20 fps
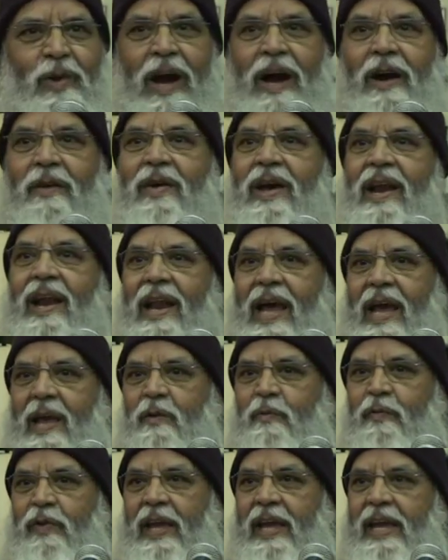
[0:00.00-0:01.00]
So our
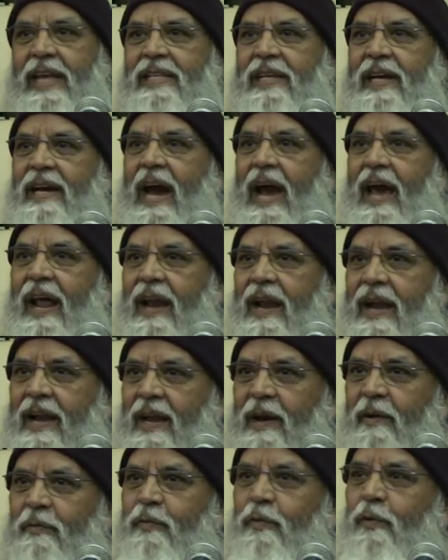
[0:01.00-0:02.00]
life is a
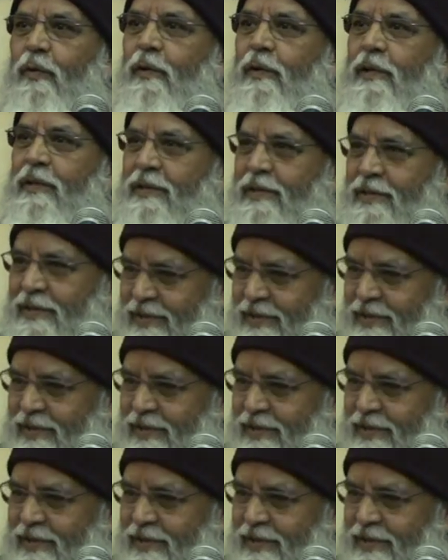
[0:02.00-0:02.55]
garland of fools.